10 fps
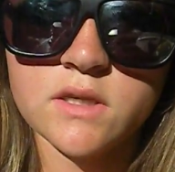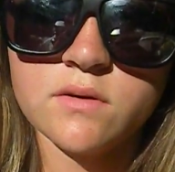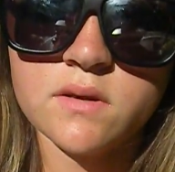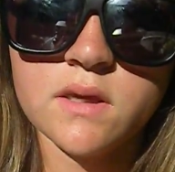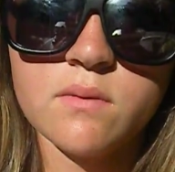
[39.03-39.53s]

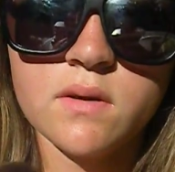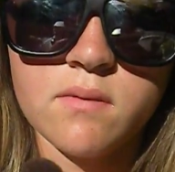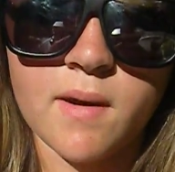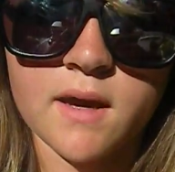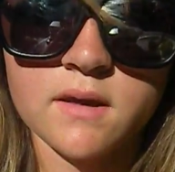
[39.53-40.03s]
And you can get
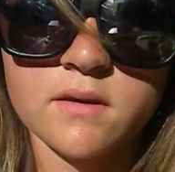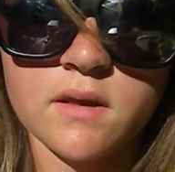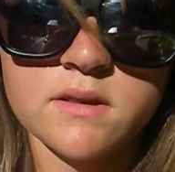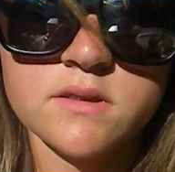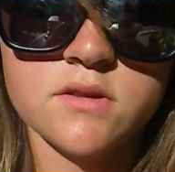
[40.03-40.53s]
one in MAC,
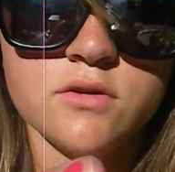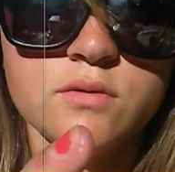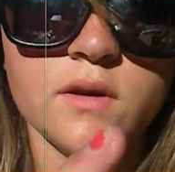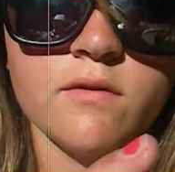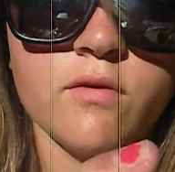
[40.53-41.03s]
it's the
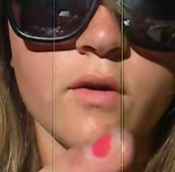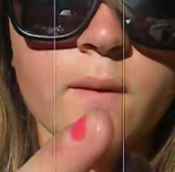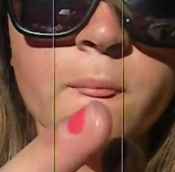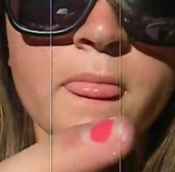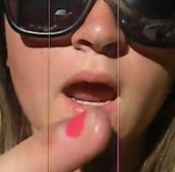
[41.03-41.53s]

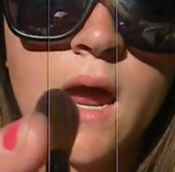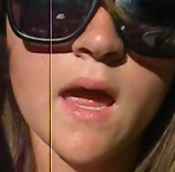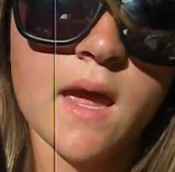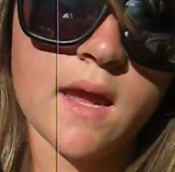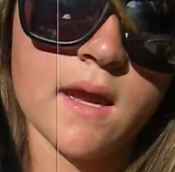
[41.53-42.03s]
224,
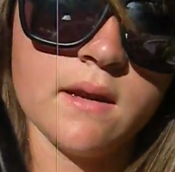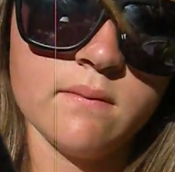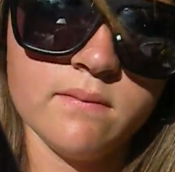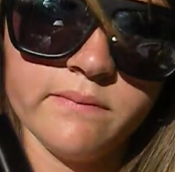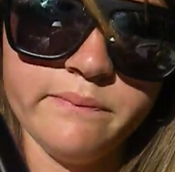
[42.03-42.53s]

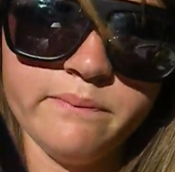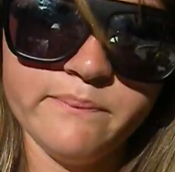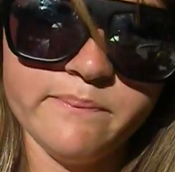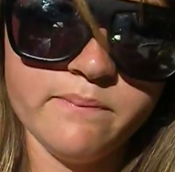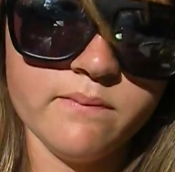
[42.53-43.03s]
and
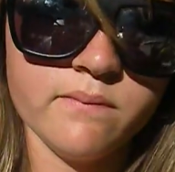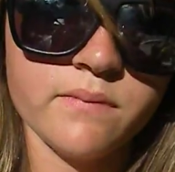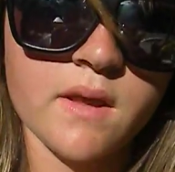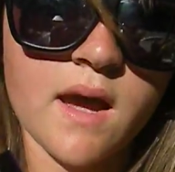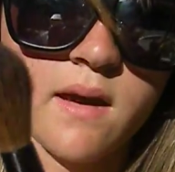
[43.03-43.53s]

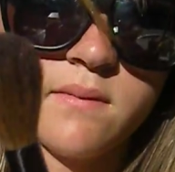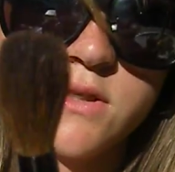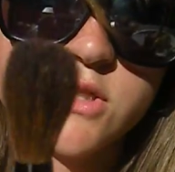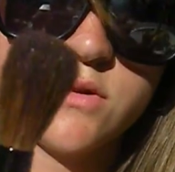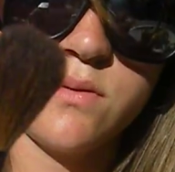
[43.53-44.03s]

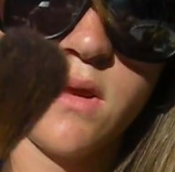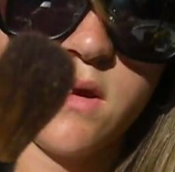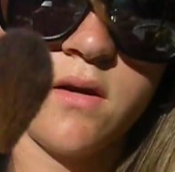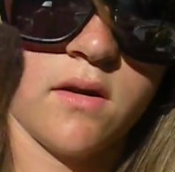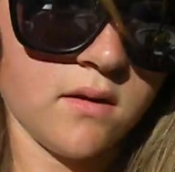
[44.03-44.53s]
um, it's just
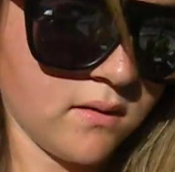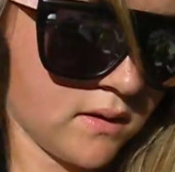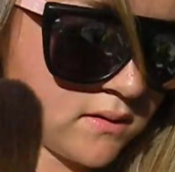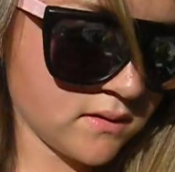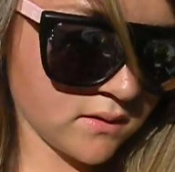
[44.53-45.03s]
really good.
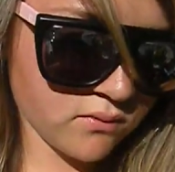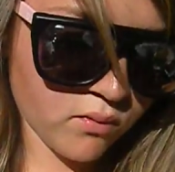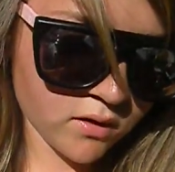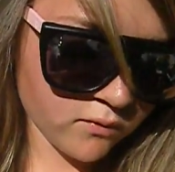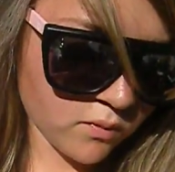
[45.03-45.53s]
It's a
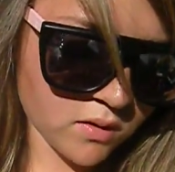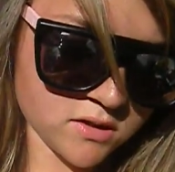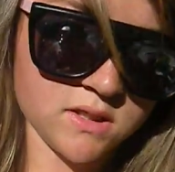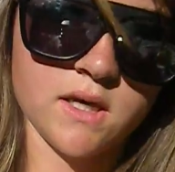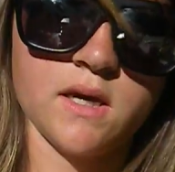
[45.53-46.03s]
wonderful
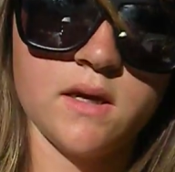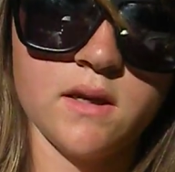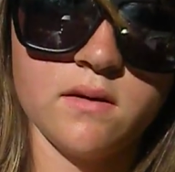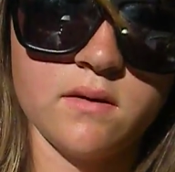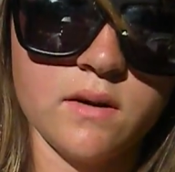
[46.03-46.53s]
brush to get,
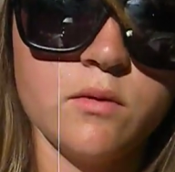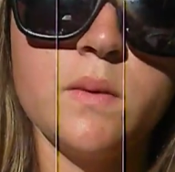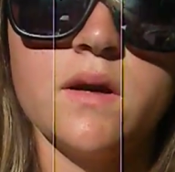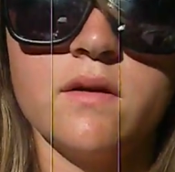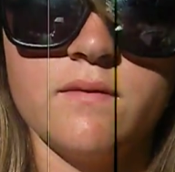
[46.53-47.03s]
and it
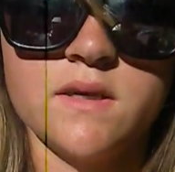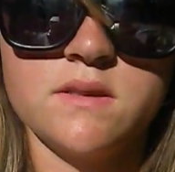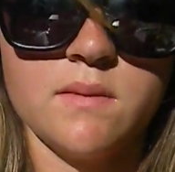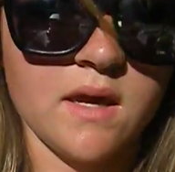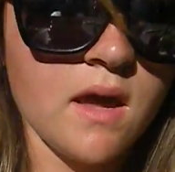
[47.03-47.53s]
would be good
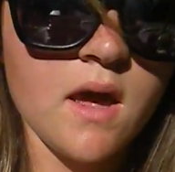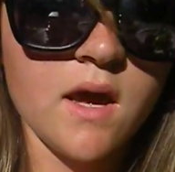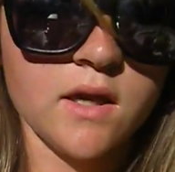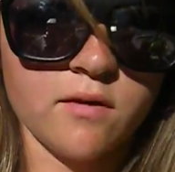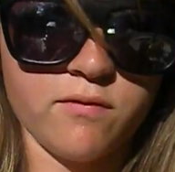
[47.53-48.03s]
investment.
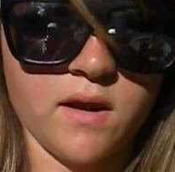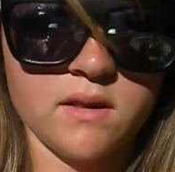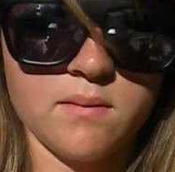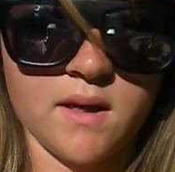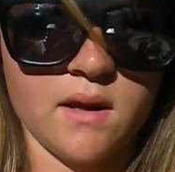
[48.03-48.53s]
You know, if I
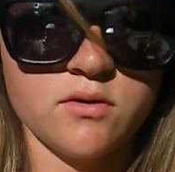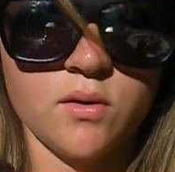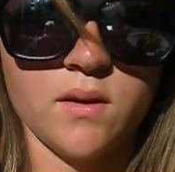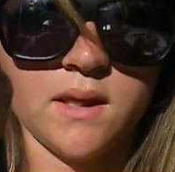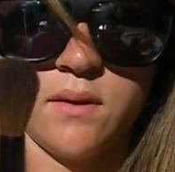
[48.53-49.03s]
had the money, I'd
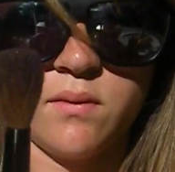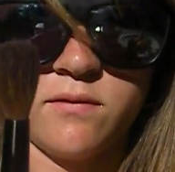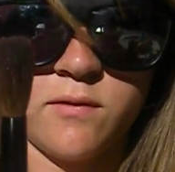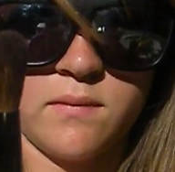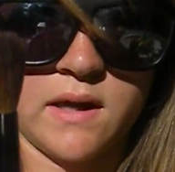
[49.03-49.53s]
totally get
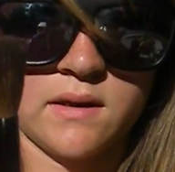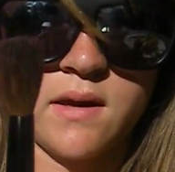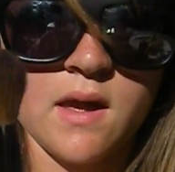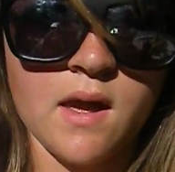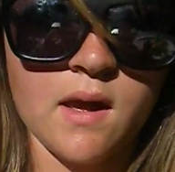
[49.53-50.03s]
one from MAC.